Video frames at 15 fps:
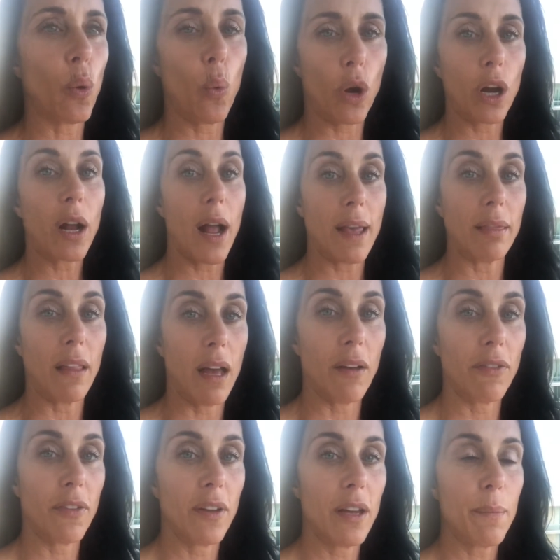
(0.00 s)
the work I
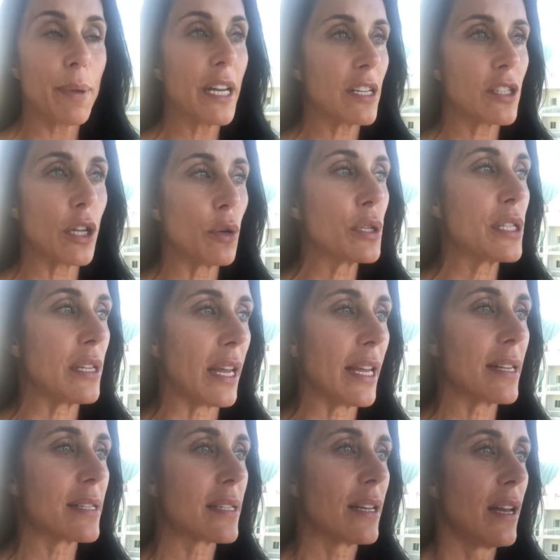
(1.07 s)
love, because those
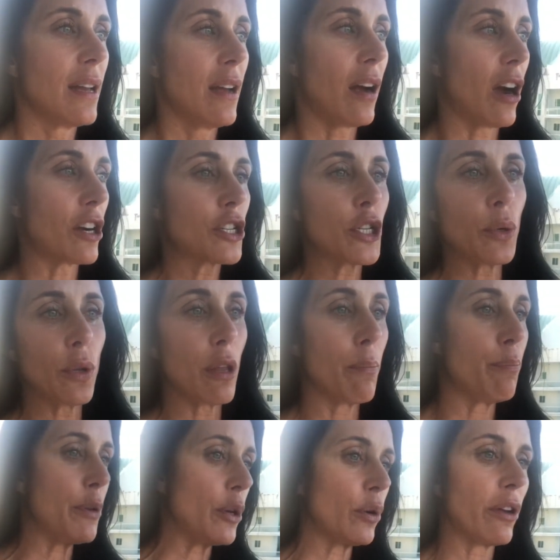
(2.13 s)
things are two of the
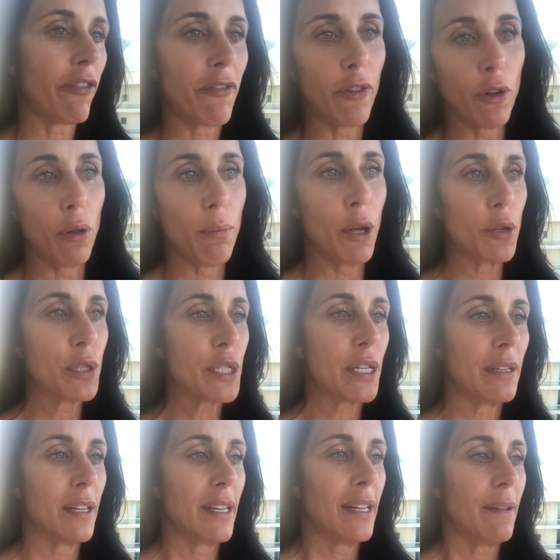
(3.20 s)
beautiful most
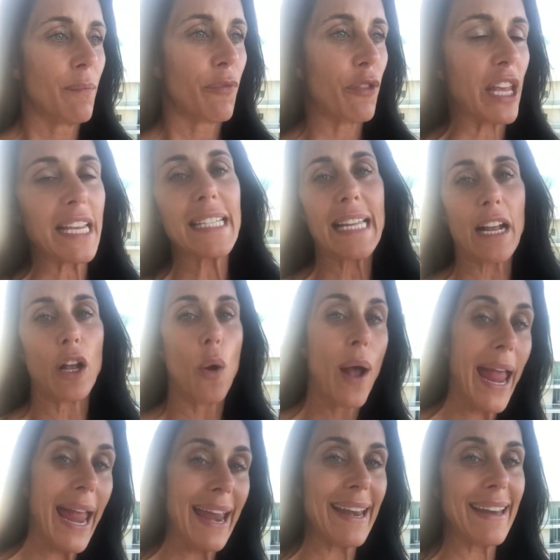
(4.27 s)
things that go
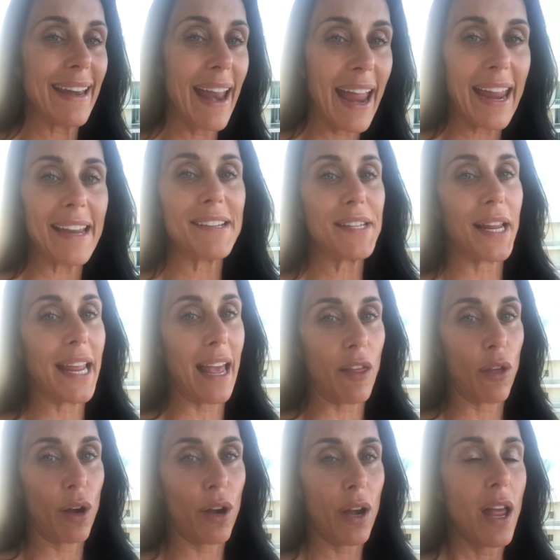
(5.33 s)
hand in hand
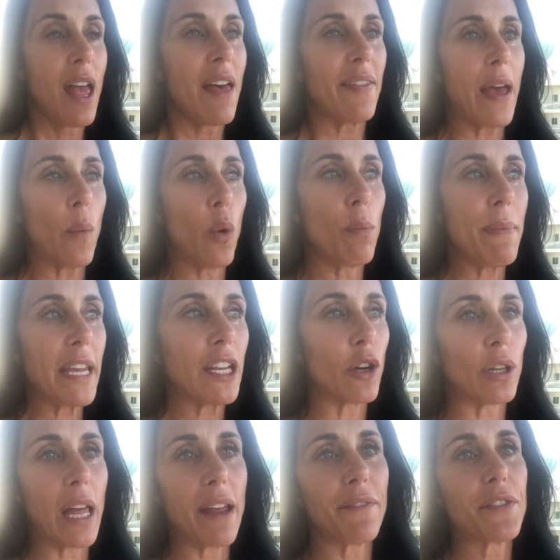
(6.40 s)
together that will make your
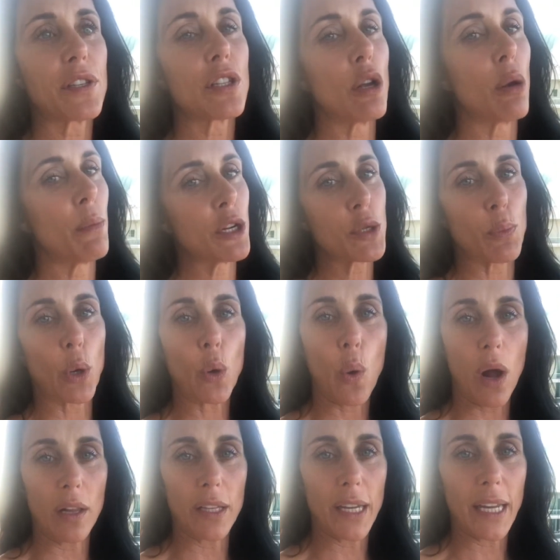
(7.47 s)
life so much more
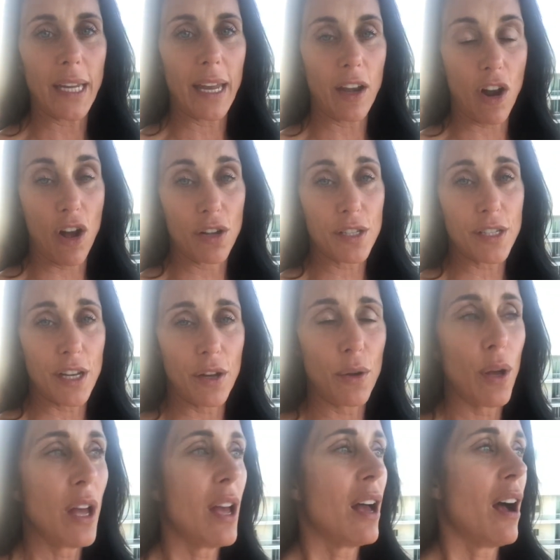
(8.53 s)
quality. And also,
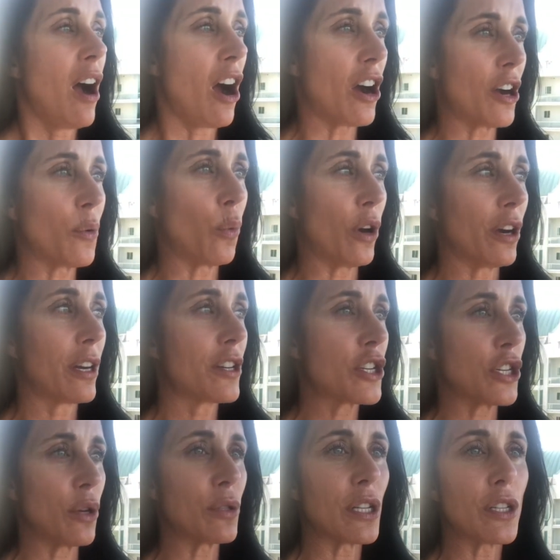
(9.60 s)
hard work
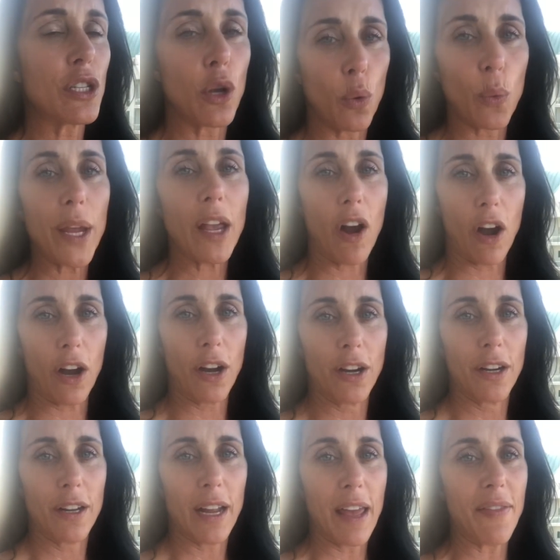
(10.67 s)
shows us who we are,
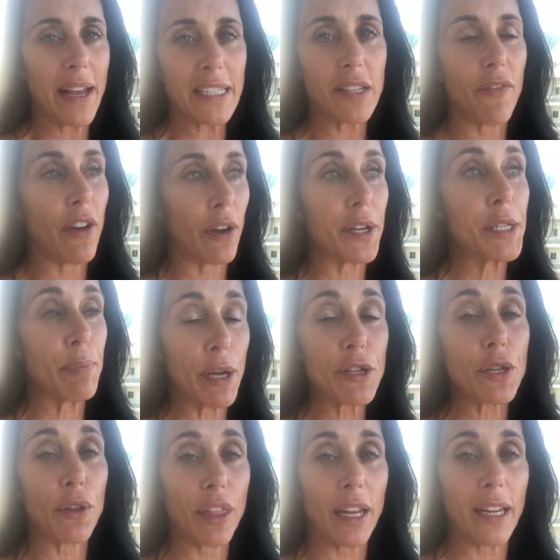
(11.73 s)
and that's a very
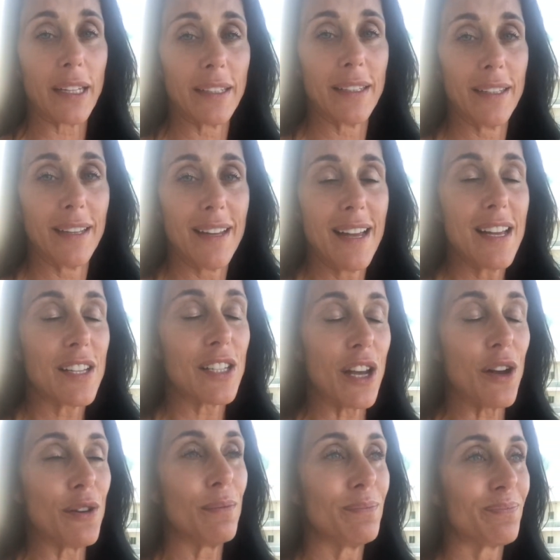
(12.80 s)
special thing.
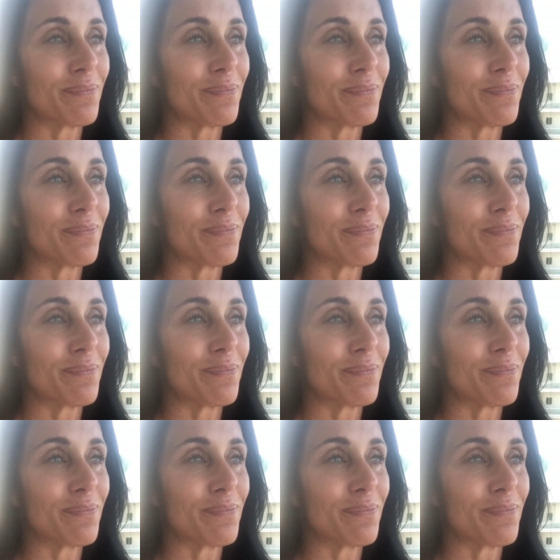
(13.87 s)
So